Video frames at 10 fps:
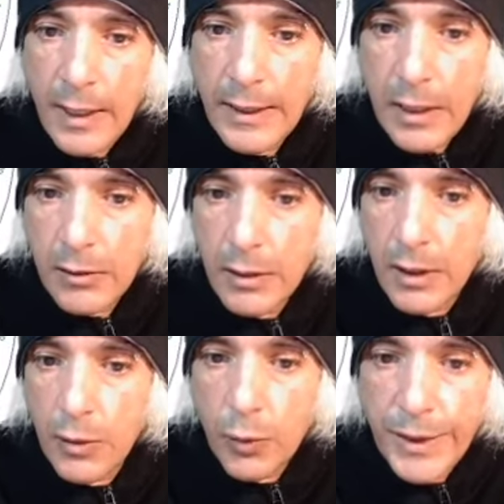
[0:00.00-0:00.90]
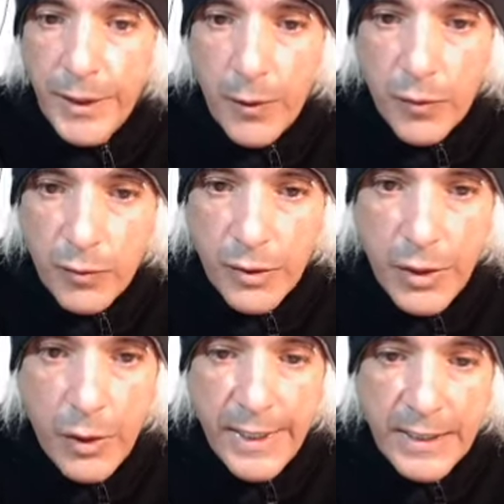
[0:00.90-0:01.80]
And now we don't
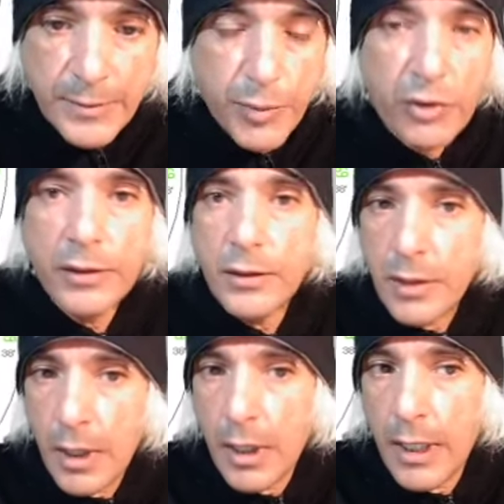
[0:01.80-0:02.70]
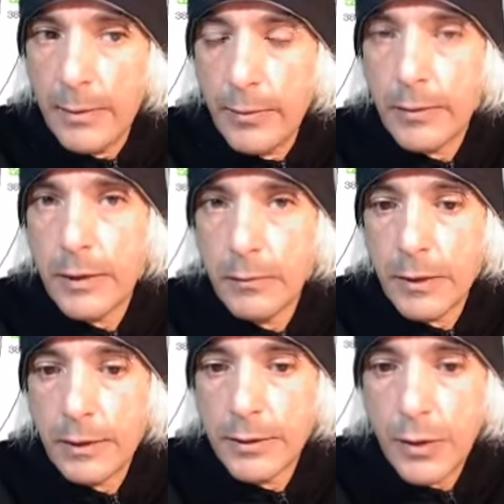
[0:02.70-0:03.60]
know his birth time,
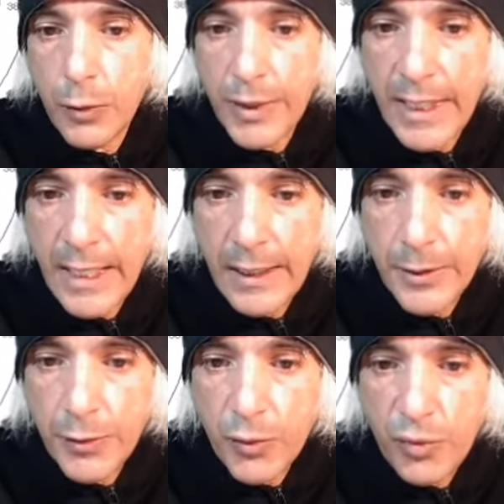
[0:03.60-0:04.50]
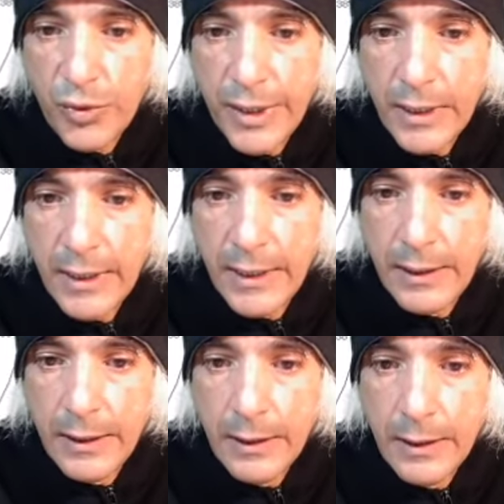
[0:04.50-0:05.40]
so we can't
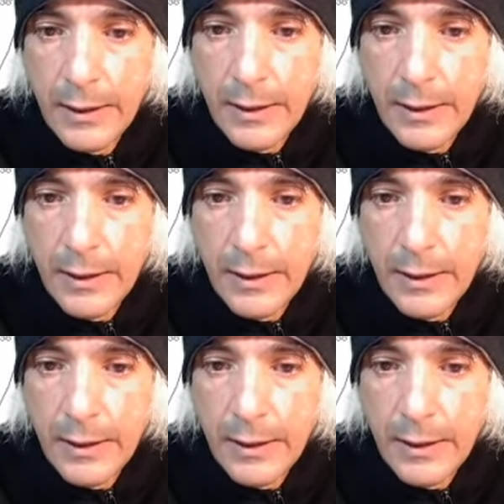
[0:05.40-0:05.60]
really